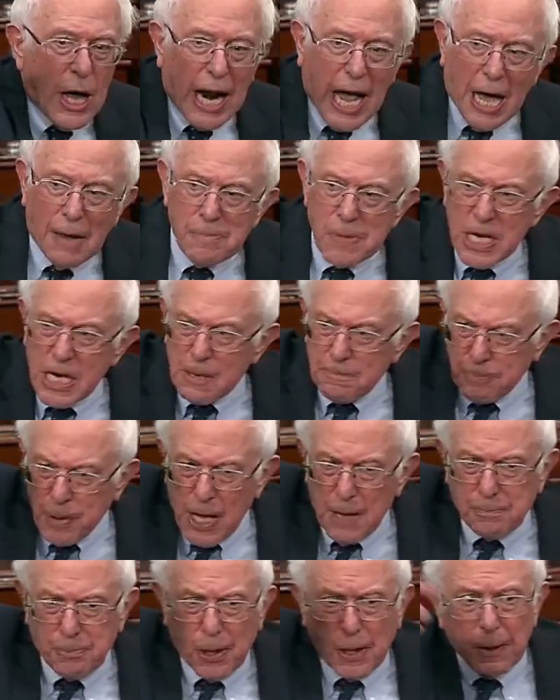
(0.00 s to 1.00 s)
How many
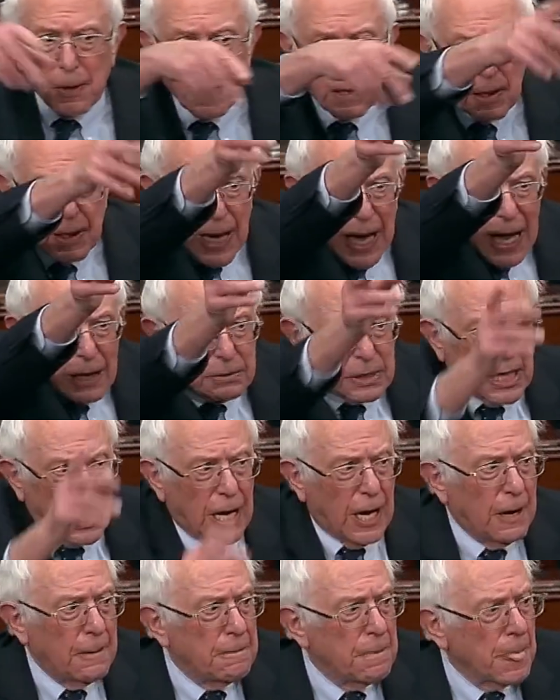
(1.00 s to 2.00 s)
people out
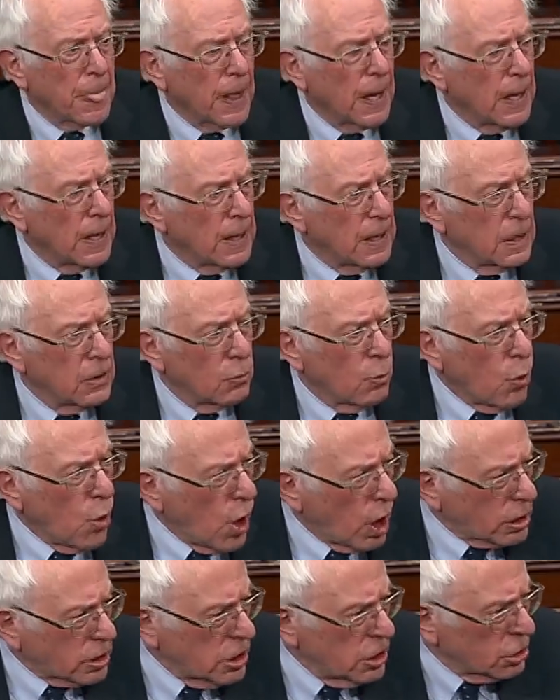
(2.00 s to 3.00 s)
there
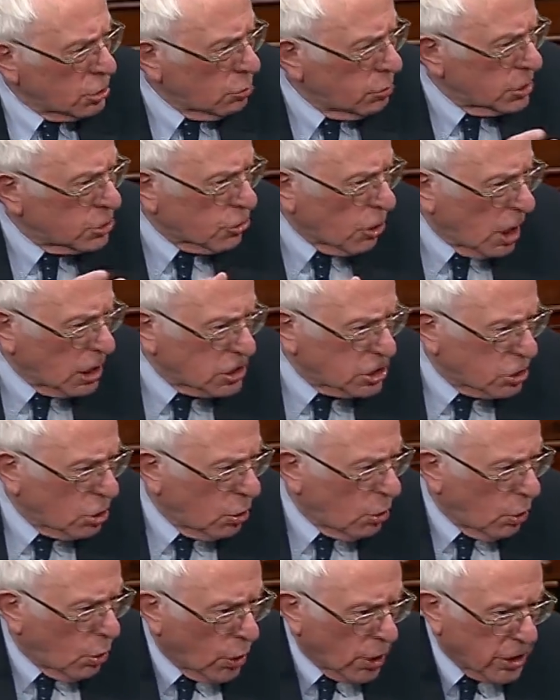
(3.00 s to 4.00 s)
walked into a drugstore,
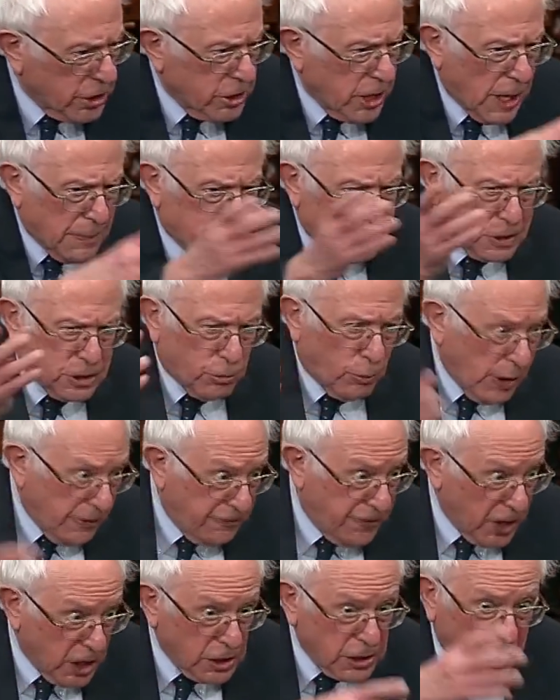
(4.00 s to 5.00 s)
ordered their
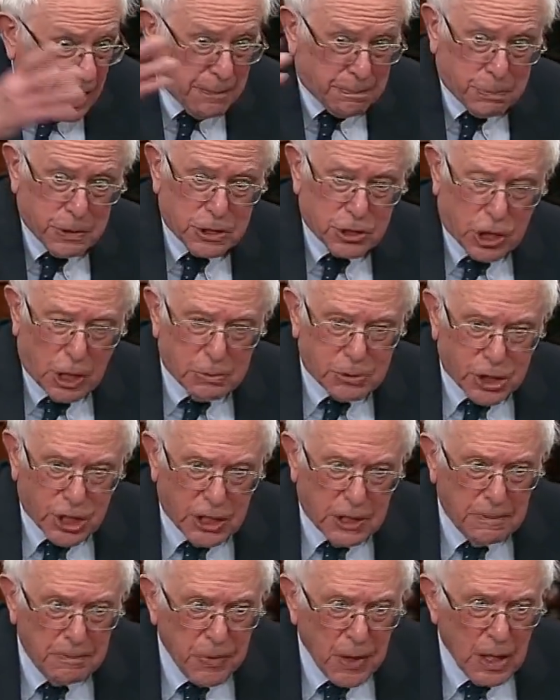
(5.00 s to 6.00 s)
refilled their
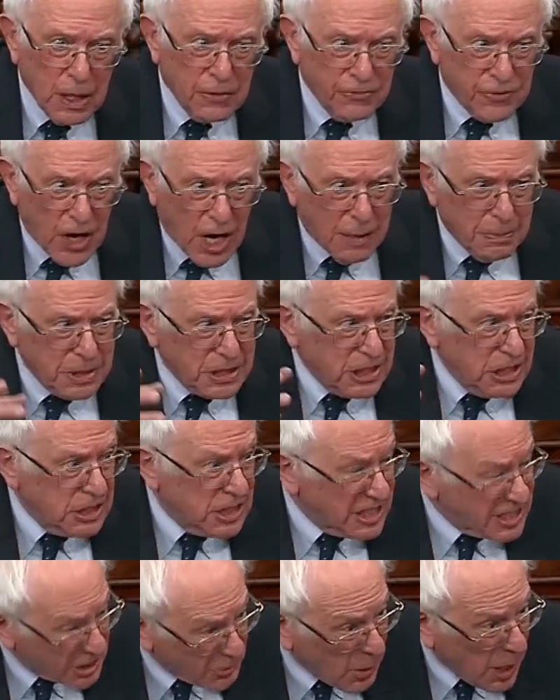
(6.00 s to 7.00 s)
prescription. Pharmacist
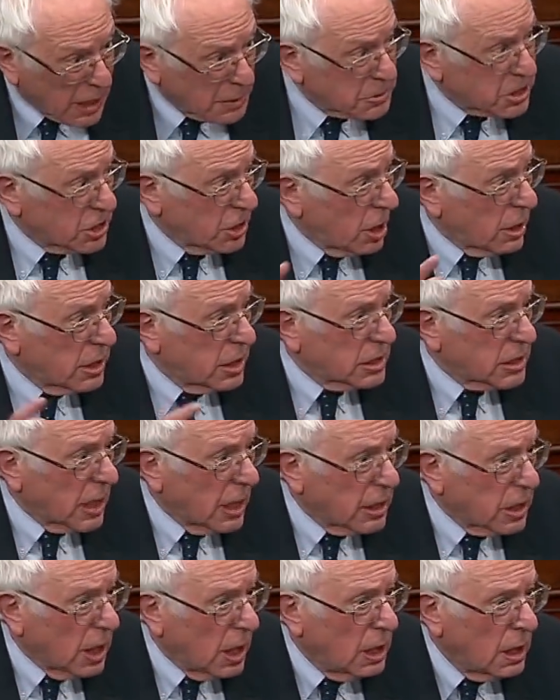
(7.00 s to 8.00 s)
says, "Well, I'm sorry to tell
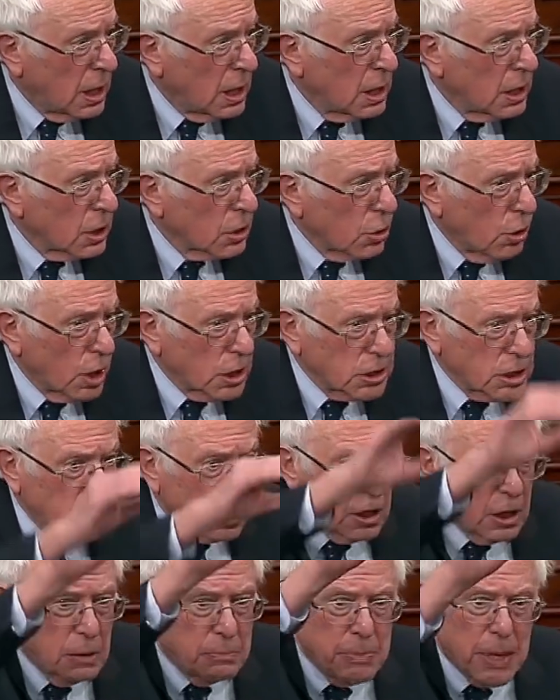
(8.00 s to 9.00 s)
you, cost of
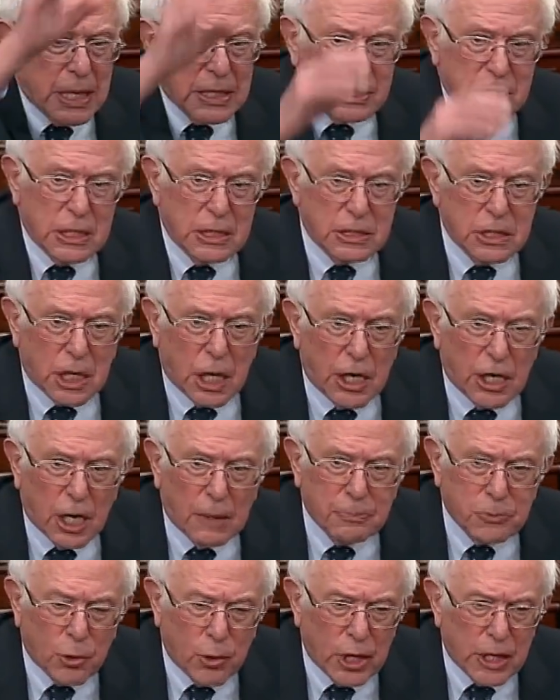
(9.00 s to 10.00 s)
your uh, medicine has gone
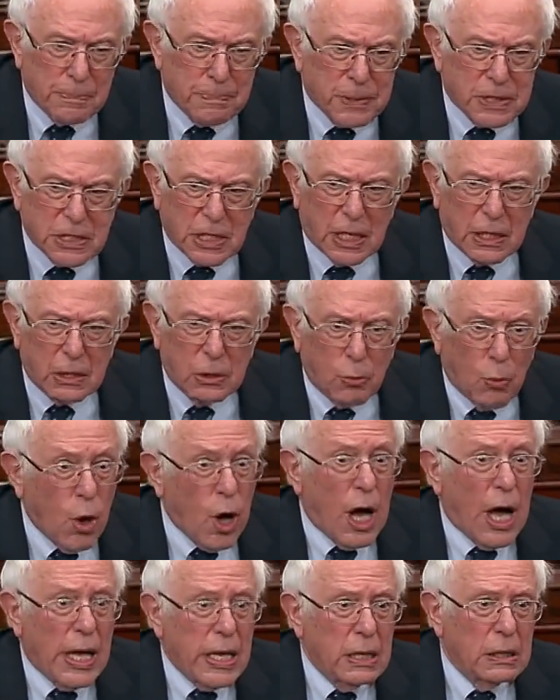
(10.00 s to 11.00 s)
up 20%."
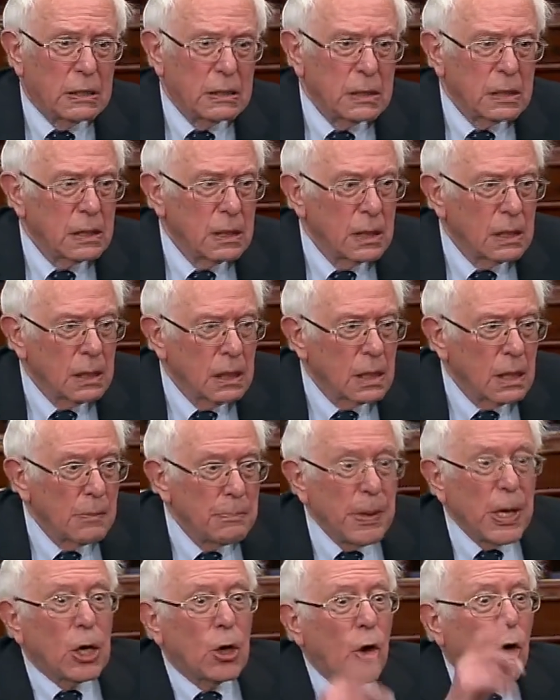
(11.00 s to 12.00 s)
Why?
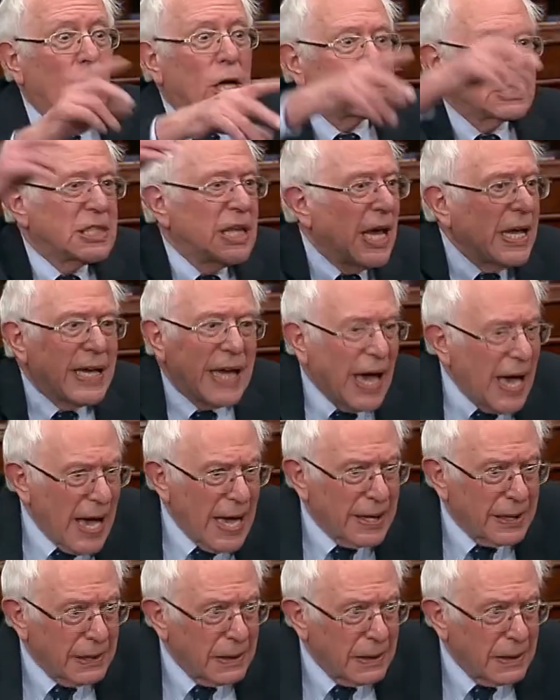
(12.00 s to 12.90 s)
Because they can.